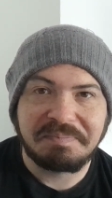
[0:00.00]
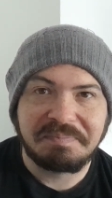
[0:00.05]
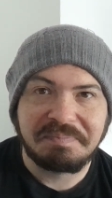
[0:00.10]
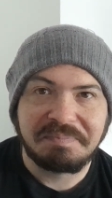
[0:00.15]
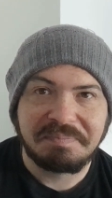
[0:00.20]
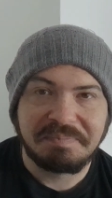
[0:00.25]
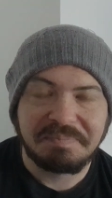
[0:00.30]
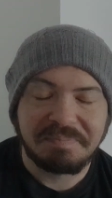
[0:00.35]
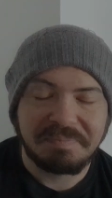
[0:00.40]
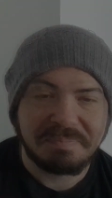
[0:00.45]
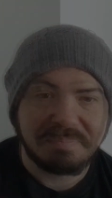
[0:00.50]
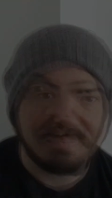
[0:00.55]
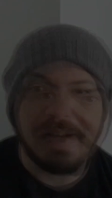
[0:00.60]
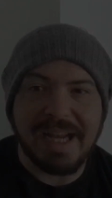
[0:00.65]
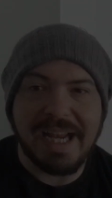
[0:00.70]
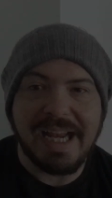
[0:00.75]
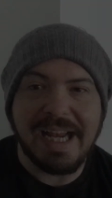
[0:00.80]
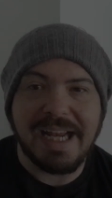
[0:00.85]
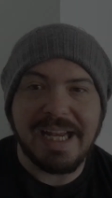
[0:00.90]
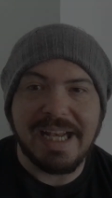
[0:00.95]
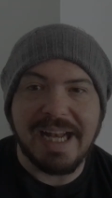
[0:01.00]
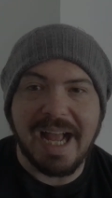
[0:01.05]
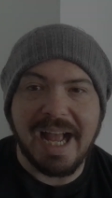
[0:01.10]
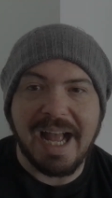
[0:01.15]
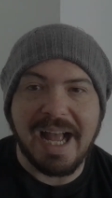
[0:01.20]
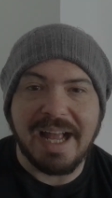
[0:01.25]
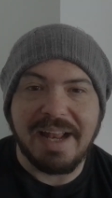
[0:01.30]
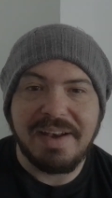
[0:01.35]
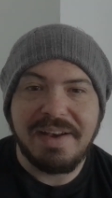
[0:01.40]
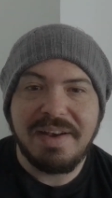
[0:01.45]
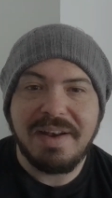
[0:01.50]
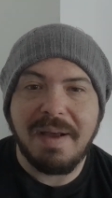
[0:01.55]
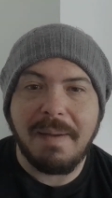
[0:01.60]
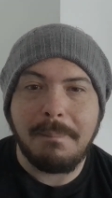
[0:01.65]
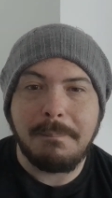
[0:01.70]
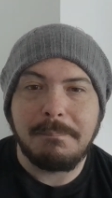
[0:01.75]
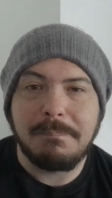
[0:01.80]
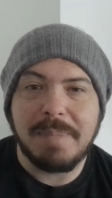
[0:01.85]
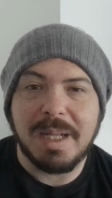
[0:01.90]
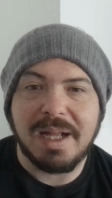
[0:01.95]
So in at
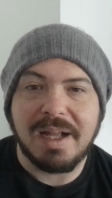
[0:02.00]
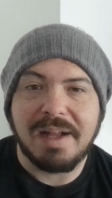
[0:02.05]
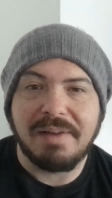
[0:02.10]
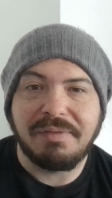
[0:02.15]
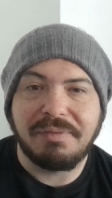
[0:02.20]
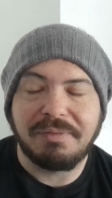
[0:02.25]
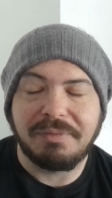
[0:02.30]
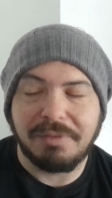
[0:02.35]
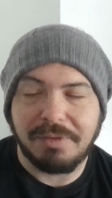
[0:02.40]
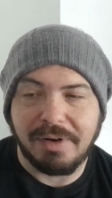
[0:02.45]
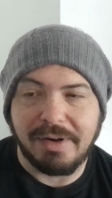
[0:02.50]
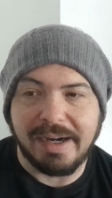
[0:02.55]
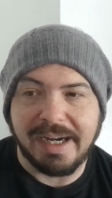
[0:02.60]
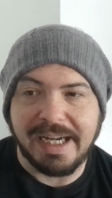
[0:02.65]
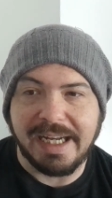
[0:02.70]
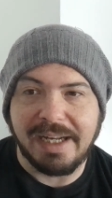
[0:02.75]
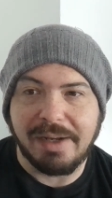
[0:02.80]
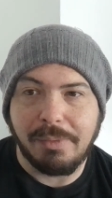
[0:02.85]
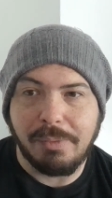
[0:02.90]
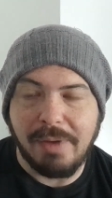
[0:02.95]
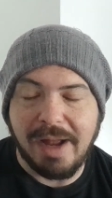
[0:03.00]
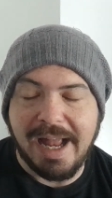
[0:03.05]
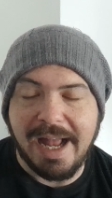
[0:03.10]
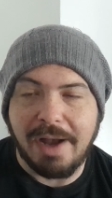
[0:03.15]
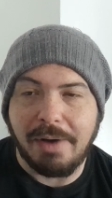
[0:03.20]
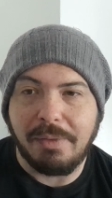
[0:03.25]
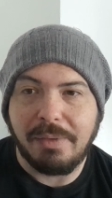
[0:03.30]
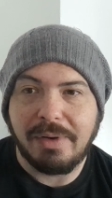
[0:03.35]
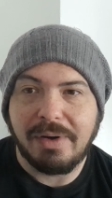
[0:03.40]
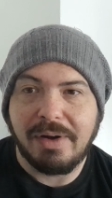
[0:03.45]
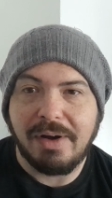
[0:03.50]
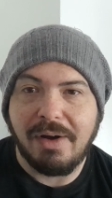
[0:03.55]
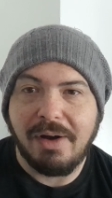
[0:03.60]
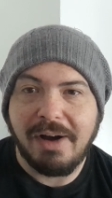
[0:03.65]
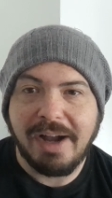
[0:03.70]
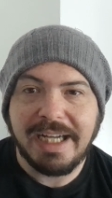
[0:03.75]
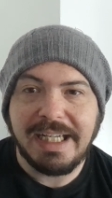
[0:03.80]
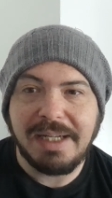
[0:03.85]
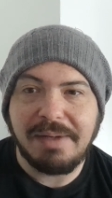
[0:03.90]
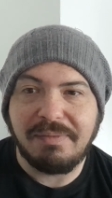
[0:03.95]
number 3, wow,
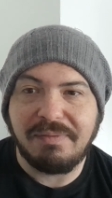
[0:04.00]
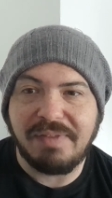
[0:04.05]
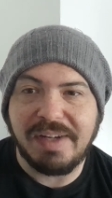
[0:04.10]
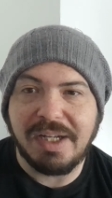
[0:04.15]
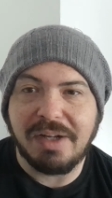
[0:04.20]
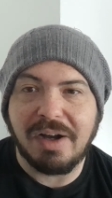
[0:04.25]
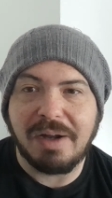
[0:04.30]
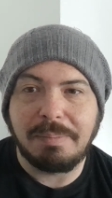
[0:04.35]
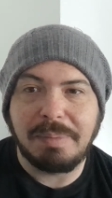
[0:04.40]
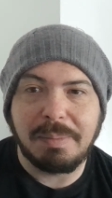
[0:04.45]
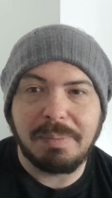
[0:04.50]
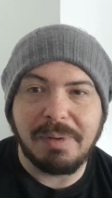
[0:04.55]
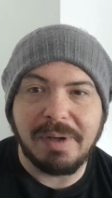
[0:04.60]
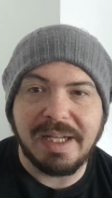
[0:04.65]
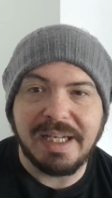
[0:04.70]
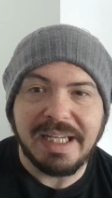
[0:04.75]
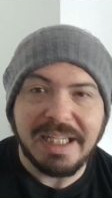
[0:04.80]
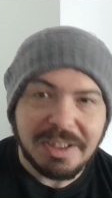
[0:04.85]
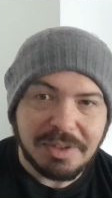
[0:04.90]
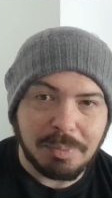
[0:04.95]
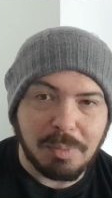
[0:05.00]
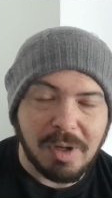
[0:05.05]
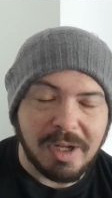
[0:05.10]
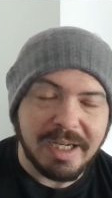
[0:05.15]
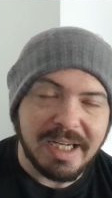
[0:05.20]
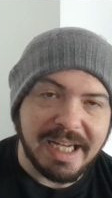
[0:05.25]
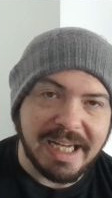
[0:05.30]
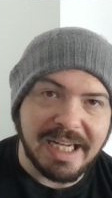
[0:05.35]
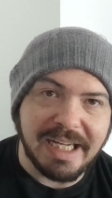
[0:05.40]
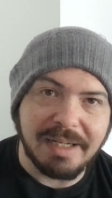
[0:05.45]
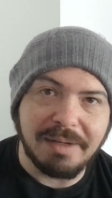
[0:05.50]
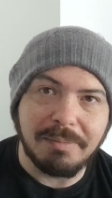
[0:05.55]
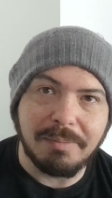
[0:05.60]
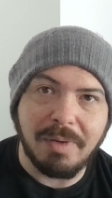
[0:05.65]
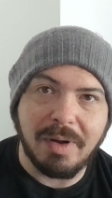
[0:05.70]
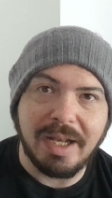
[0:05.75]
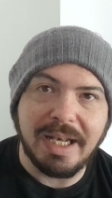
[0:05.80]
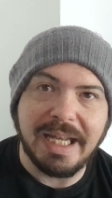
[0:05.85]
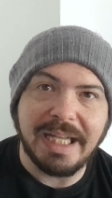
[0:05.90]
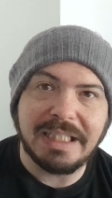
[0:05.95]
I didn't think I'd be putting this one in
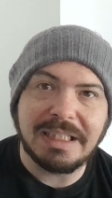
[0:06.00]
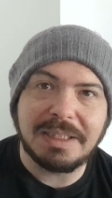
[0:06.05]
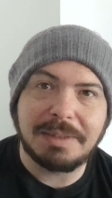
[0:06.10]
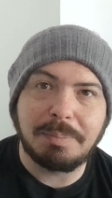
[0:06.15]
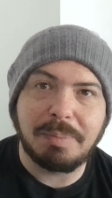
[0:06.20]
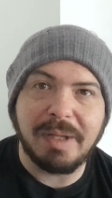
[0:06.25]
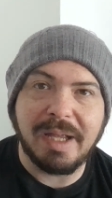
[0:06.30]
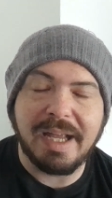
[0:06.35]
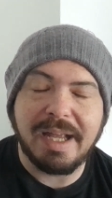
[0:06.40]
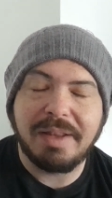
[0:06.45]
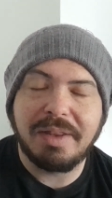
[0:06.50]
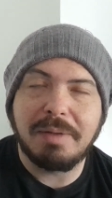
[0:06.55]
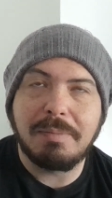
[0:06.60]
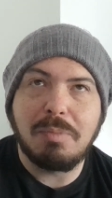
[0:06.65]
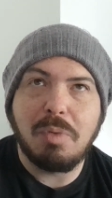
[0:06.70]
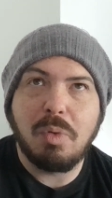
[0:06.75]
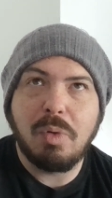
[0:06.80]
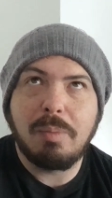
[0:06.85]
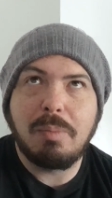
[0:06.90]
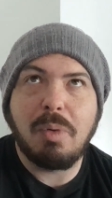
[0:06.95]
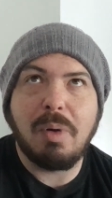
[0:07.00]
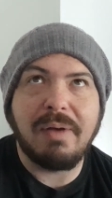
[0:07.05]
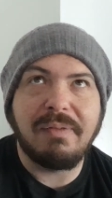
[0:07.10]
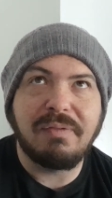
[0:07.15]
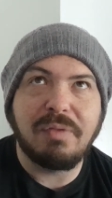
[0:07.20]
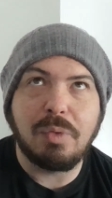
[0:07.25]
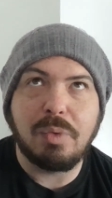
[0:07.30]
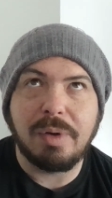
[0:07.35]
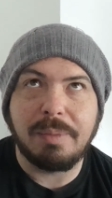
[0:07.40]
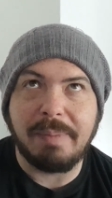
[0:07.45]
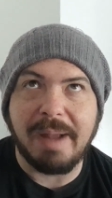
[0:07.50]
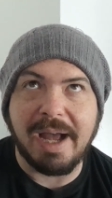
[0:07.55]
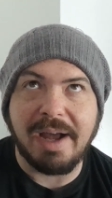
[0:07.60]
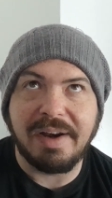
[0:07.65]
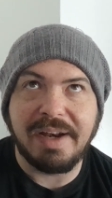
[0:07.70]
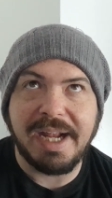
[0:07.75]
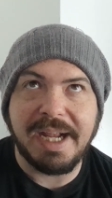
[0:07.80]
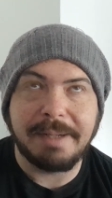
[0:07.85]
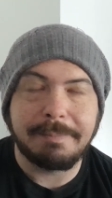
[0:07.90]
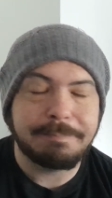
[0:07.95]
my list, but the more and more I thought
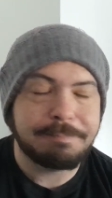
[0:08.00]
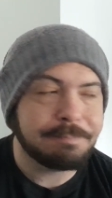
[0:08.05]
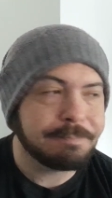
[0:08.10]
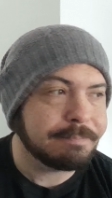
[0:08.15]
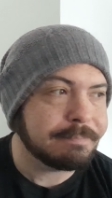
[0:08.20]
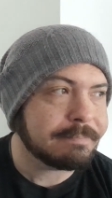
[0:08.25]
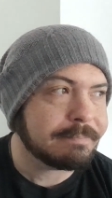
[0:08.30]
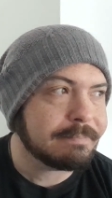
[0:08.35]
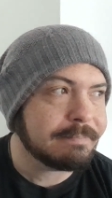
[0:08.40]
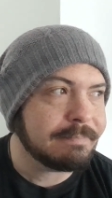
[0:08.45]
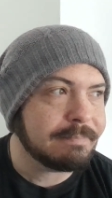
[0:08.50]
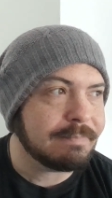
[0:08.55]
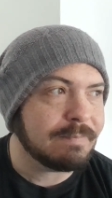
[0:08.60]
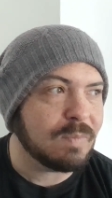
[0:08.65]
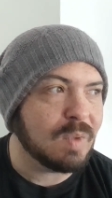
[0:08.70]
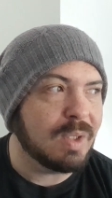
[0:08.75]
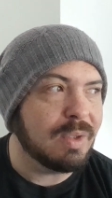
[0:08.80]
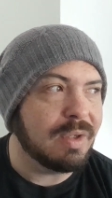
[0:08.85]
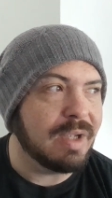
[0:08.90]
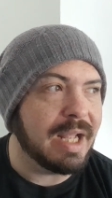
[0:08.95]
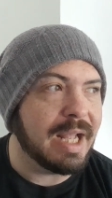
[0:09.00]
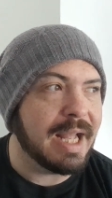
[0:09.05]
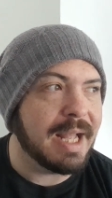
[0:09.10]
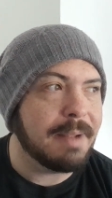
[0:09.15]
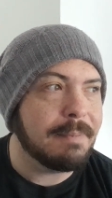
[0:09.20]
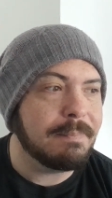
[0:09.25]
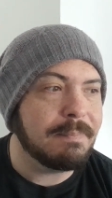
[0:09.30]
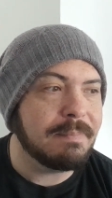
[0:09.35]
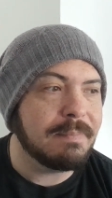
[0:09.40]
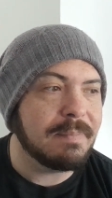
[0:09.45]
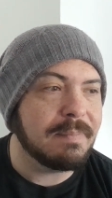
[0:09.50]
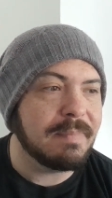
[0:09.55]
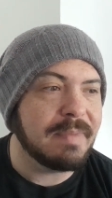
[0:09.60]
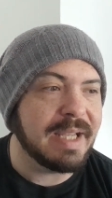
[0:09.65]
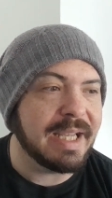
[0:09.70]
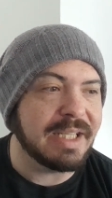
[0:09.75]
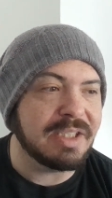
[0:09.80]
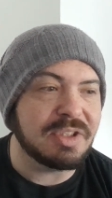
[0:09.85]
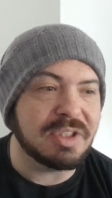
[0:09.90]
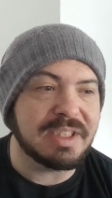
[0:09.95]
about it,
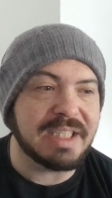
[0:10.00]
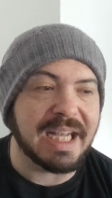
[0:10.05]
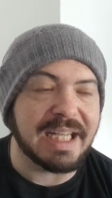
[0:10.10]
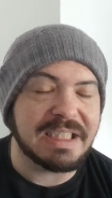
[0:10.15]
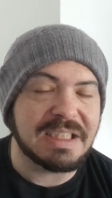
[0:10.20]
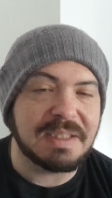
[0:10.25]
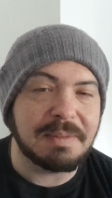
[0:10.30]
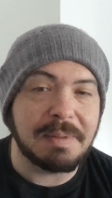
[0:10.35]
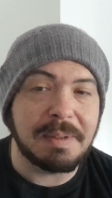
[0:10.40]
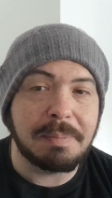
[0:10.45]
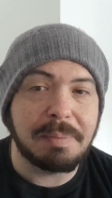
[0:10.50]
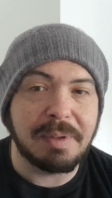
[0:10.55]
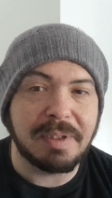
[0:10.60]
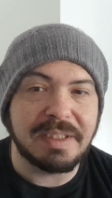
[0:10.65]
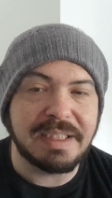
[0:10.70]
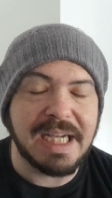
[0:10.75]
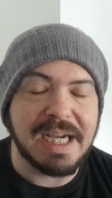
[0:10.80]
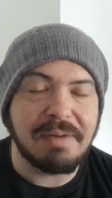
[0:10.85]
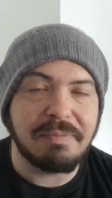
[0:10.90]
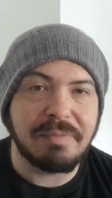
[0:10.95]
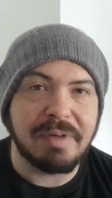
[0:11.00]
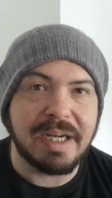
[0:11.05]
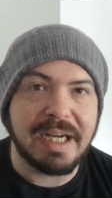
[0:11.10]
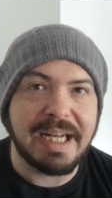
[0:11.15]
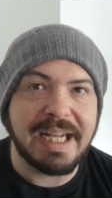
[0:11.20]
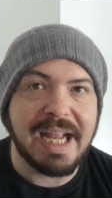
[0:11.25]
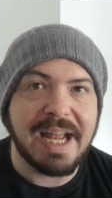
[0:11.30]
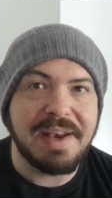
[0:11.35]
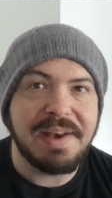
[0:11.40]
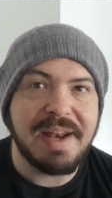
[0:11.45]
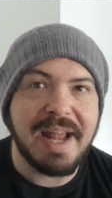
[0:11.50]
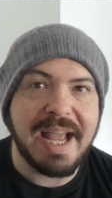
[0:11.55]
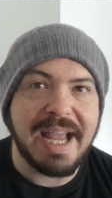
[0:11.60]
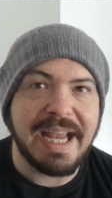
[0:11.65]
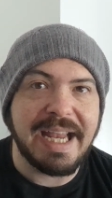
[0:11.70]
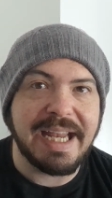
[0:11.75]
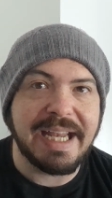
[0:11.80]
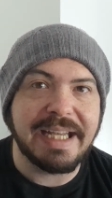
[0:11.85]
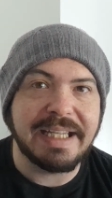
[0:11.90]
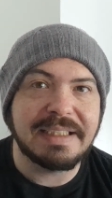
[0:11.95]
it just had to be put down really, and that
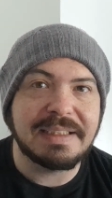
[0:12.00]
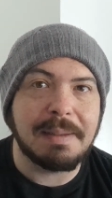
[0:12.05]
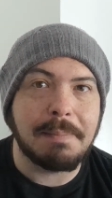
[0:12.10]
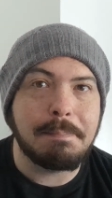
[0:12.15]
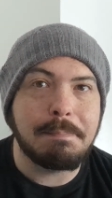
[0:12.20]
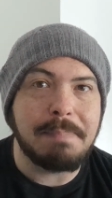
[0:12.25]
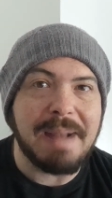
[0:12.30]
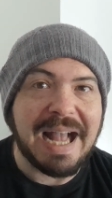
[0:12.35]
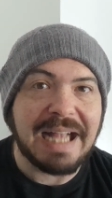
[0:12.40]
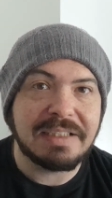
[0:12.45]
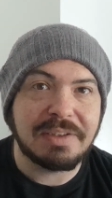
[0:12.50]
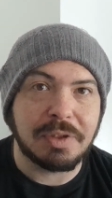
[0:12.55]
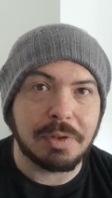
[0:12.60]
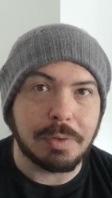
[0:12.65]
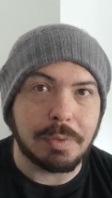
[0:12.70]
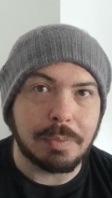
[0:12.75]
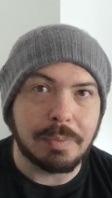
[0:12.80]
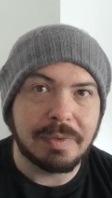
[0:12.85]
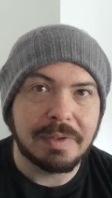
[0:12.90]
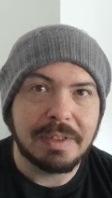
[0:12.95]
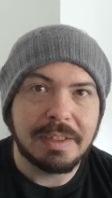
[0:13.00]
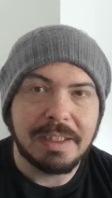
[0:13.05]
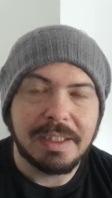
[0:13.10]
is Battle.